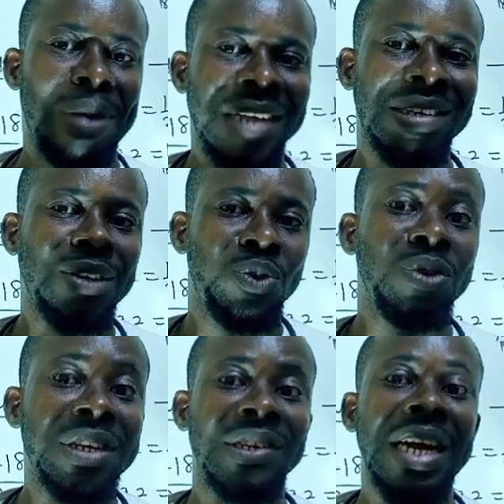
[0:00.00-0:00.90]
passing
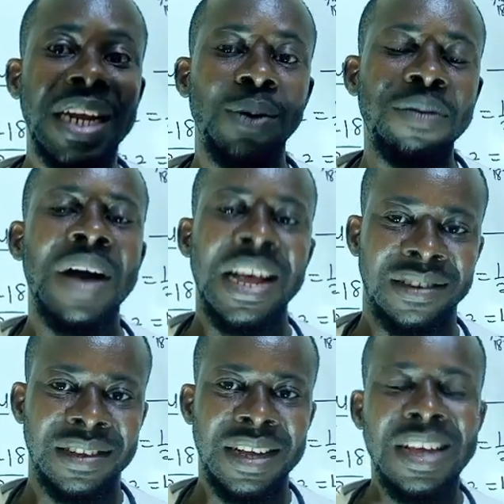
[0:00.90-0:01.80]
through this journey with
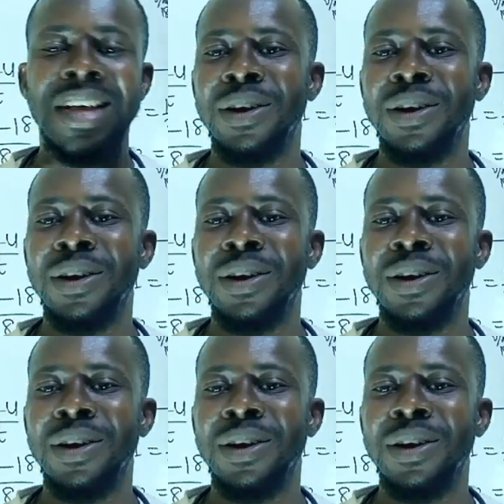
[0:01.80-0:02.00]
us.